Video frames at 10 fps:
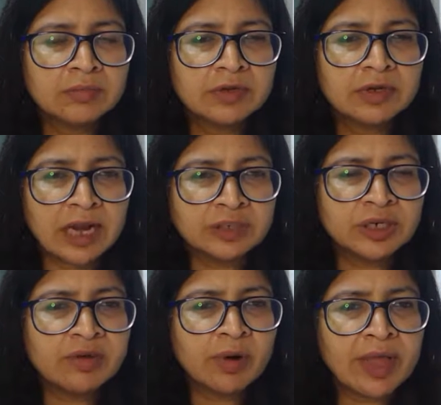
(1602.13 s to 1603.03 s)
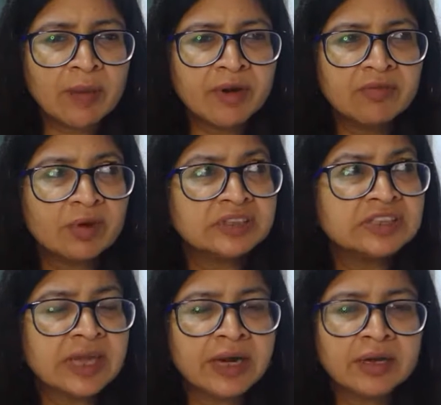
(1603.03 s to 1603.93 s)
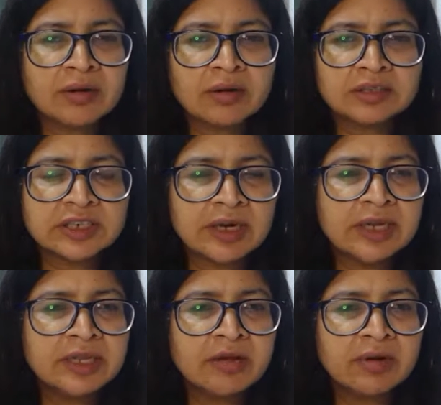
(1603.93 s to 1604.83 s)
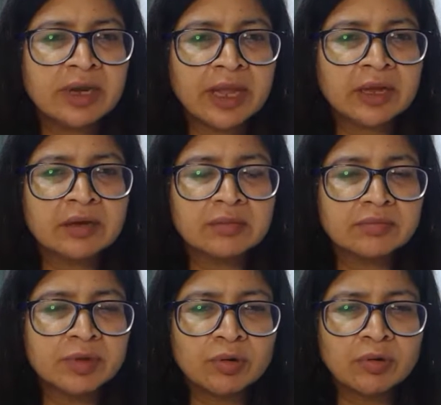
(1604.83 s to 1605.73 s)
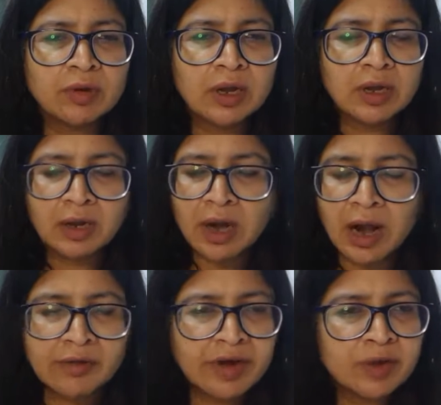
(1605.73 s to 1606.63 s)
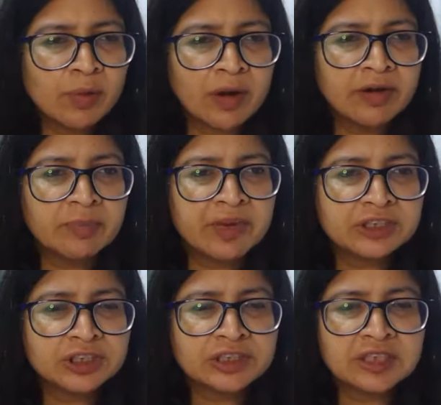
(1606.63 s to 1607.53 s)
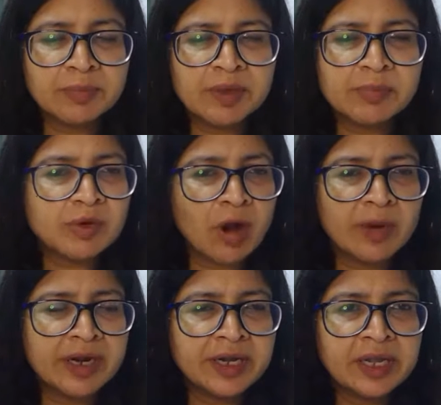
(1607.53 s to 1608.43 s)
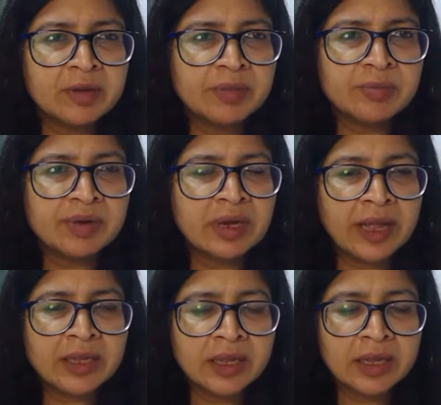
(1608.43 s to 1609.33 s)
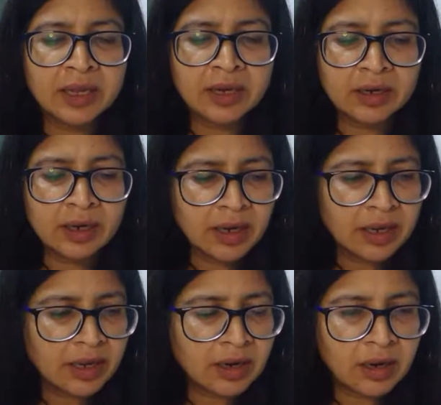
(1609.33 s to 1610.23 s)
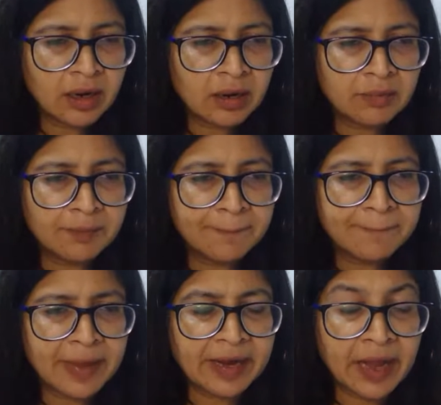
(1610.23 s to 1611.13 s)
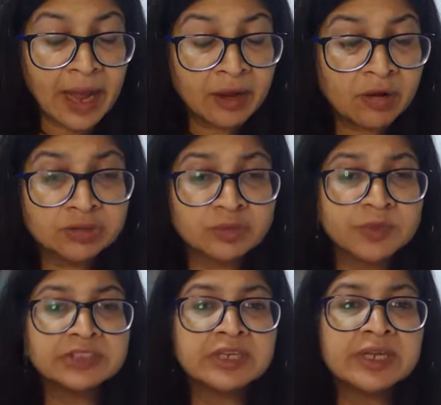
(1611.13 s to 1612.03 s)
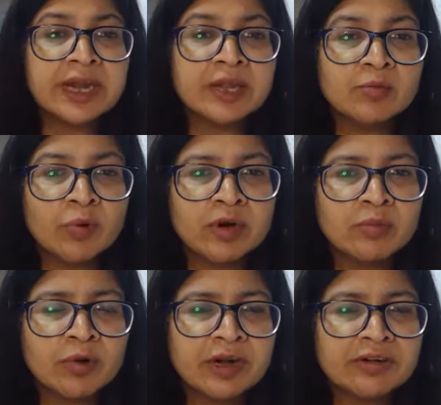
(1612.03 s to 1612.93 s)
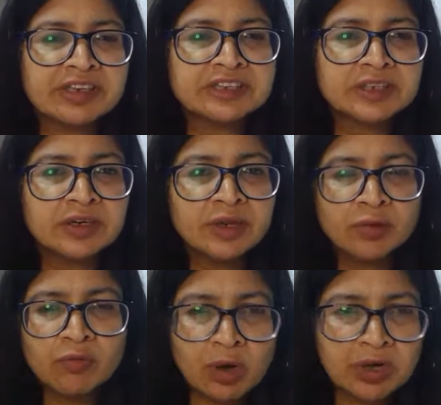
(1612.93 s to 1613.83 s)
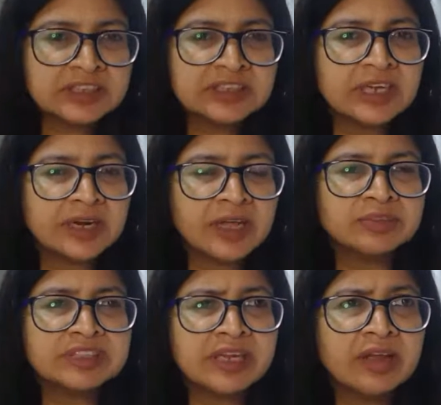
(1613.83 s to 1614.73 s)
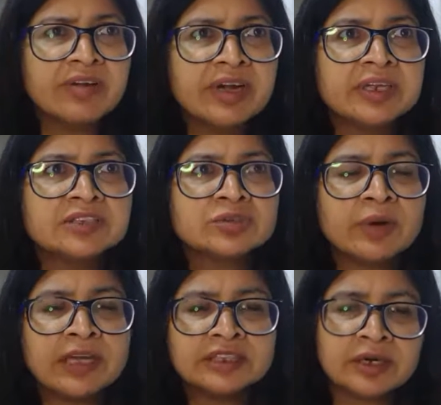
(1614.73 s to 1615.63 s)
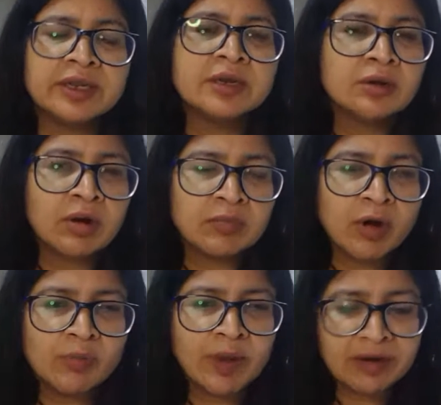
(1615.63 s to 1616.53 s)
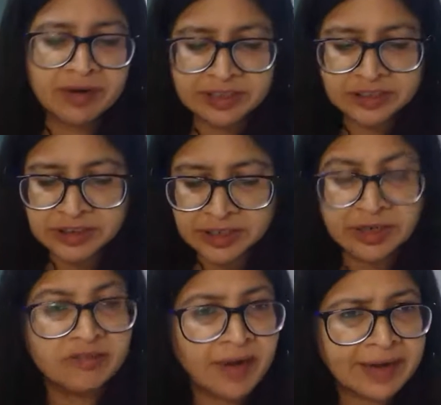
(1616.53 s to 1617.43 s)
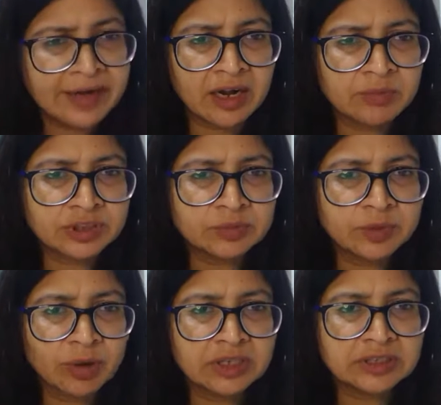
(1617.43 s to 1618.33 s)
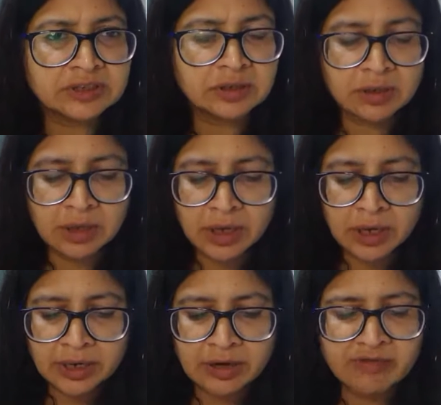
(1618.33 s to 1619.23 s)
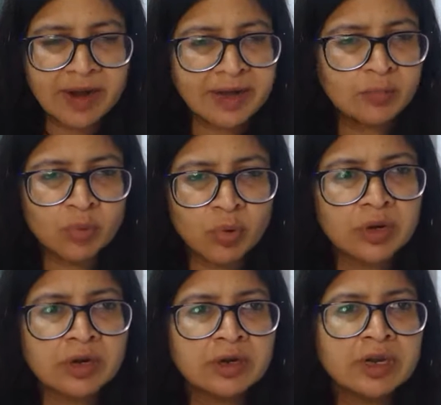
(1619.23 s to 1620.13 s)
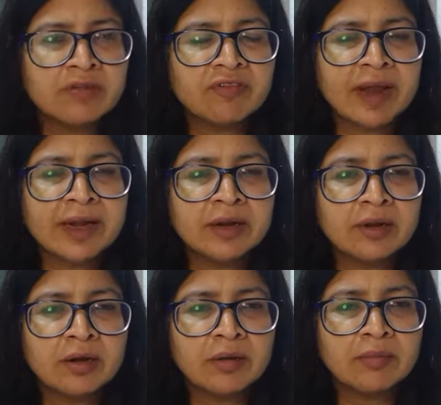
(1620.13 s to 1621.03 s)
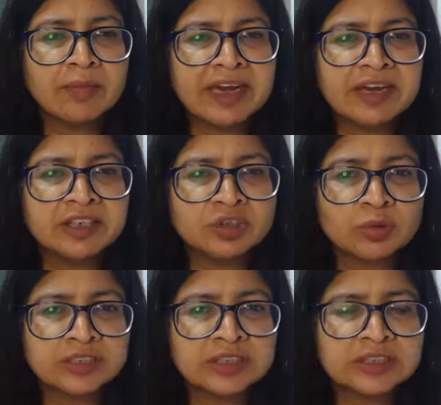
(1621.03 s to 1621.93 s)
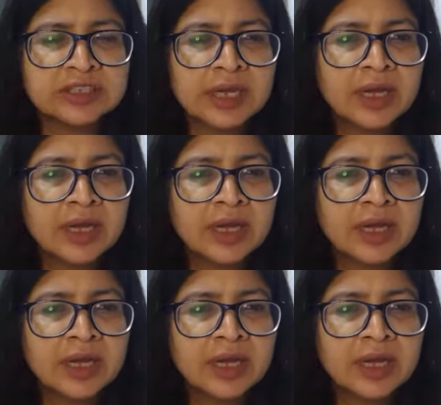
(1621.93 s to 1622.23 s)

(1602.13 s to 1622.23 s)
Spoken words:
gradually what happened was that suddenly there were, like, 100 200 pictures, and people commenting and people liking, uh, and I also personally getting more and more interested in, what is this that I'm seeing every day. So I studied a lot about Bandra history. Didn't find that much, to be honest. Didn't find a book, didn't find many resources